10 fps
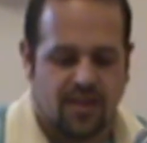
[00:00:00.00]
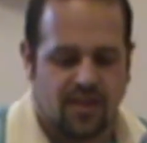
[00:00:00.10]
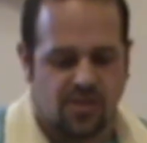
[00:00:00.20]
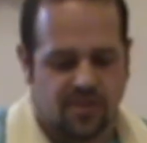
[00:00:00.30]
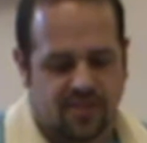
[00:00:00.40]

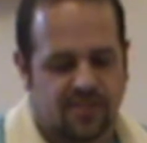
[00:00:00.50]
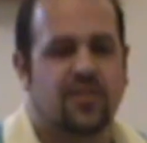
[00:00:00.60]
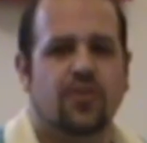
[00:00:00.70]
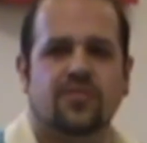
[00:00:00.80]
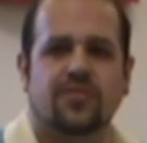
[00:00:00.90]
And just as
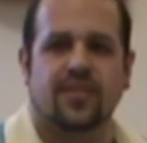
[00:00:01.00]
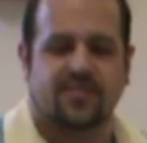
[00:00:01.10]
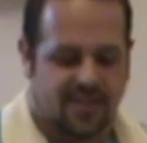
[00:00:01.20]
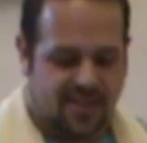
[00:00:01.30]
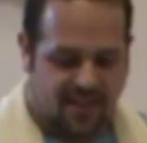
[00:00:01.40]
those of
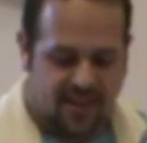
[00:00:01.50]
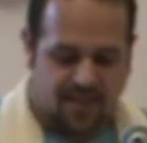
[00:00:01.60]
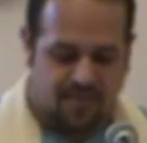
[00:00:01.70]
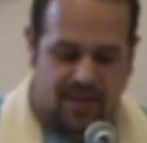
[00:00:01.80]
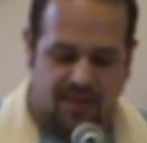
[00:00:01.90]
us in
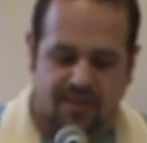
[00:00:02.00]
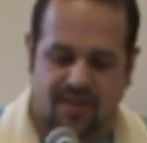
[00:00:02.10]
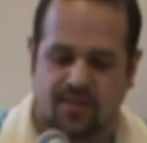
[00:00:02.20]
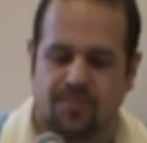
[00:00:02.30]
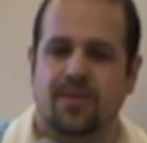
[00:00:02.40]
Connecticut might look
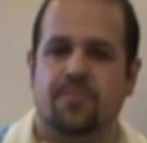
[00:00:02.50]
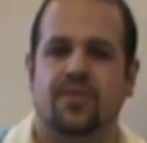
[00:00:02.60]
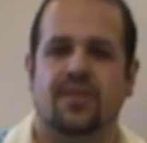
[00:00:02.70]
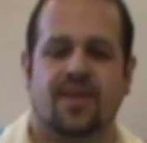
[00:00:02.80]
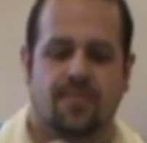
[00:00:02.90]
at the
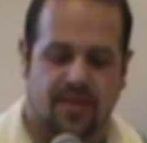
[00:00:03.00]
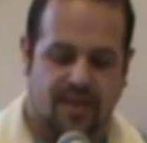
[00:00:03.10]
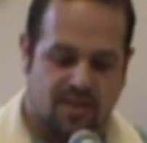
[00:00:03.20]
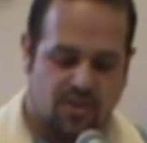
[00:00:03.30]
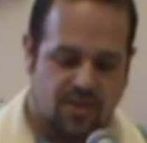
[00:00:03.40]
people in
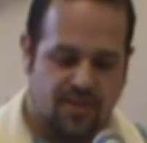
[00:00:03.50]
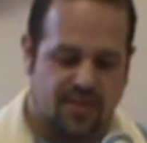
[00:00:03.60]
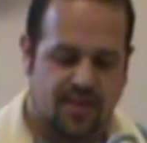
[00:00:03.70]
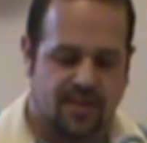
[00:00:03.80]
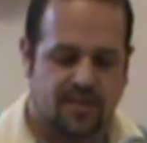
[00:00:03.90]
Appalachia and
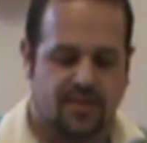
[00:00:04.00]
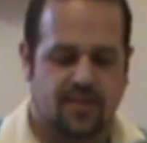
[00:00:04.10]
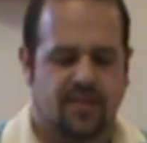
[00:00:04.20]
think,